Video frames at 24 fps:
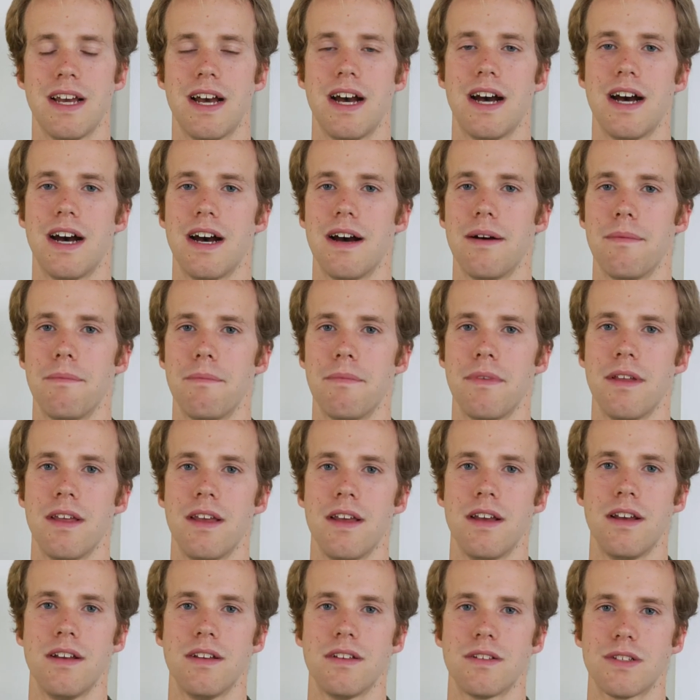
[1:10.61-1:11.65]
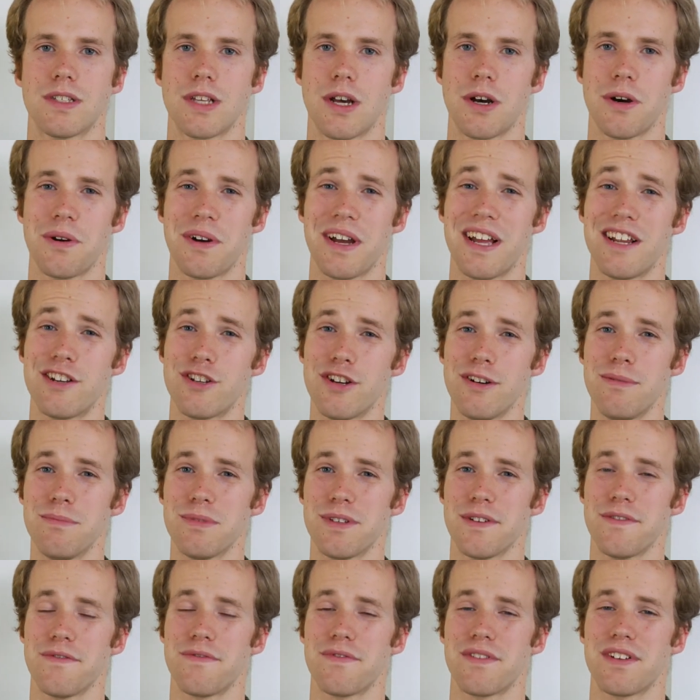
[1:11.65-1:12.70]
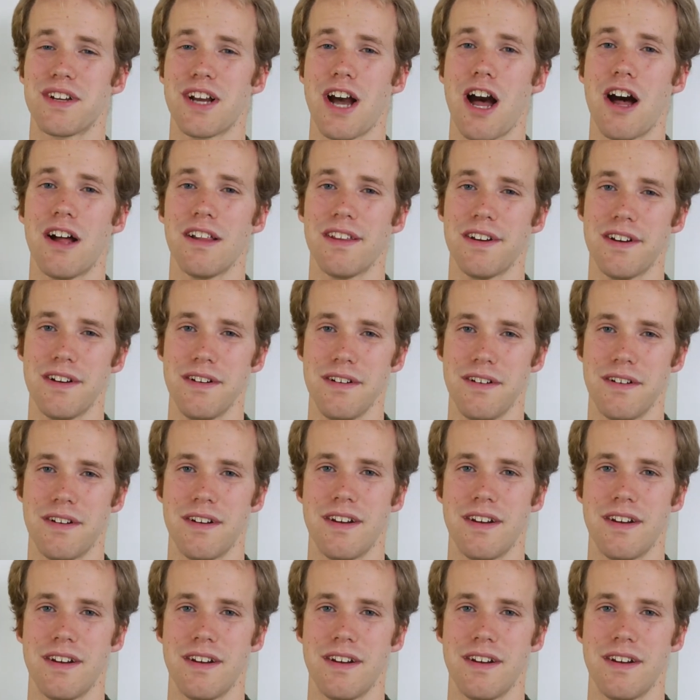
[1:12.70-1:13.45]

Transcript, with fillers: Um, so in terms of color,